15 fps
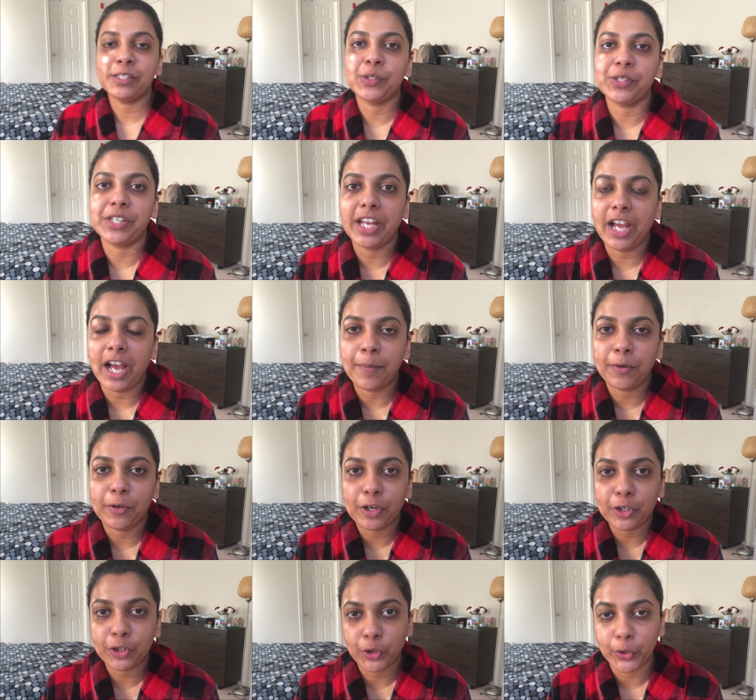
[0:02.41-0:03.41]
Today I'm
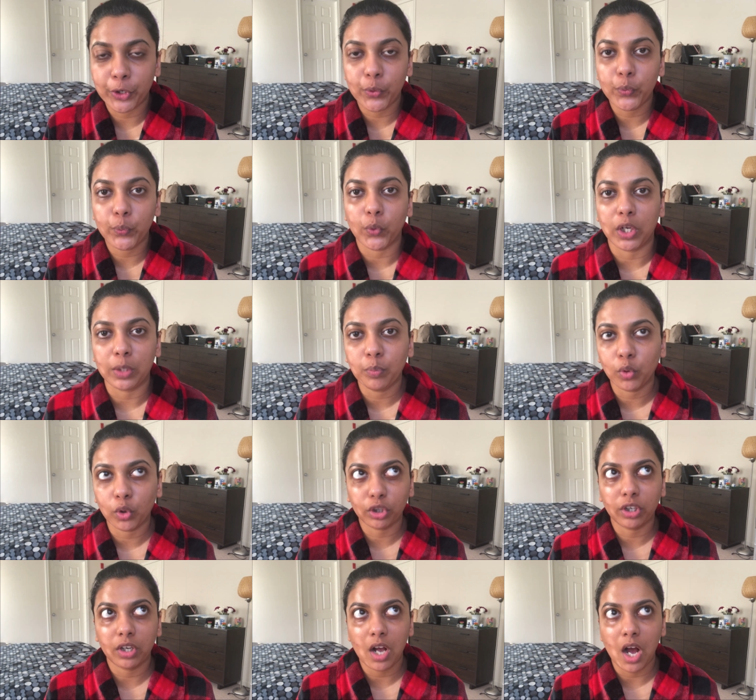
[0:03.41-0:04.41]
gonna show you one
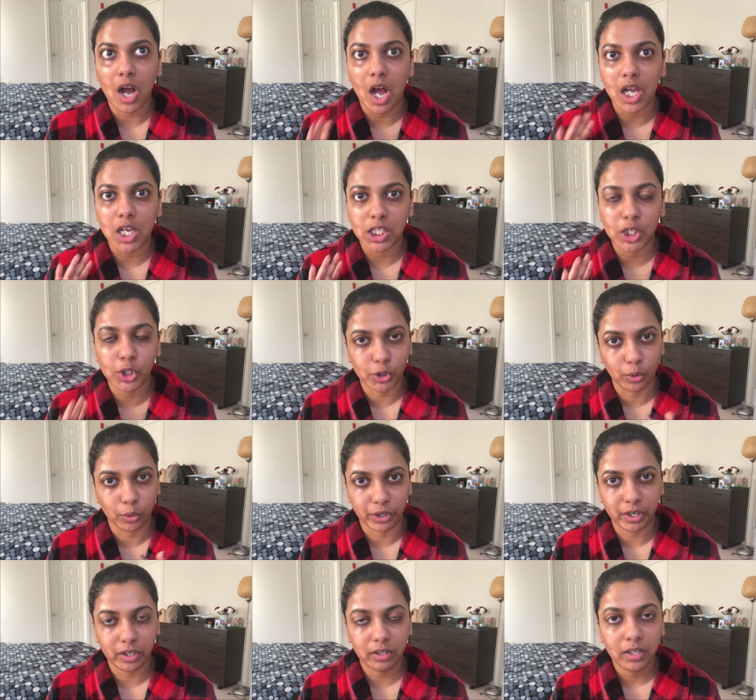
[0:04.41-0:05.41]
more
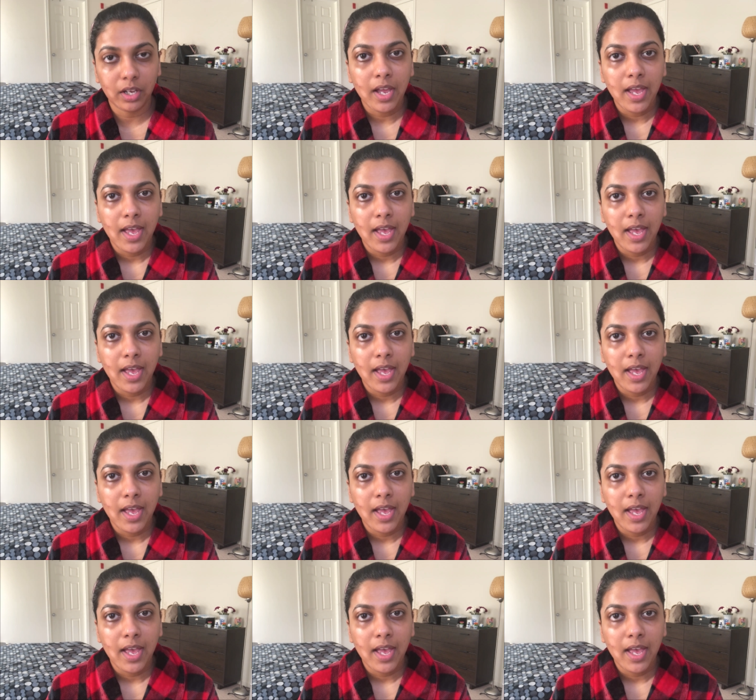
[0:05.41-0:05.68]
tutorial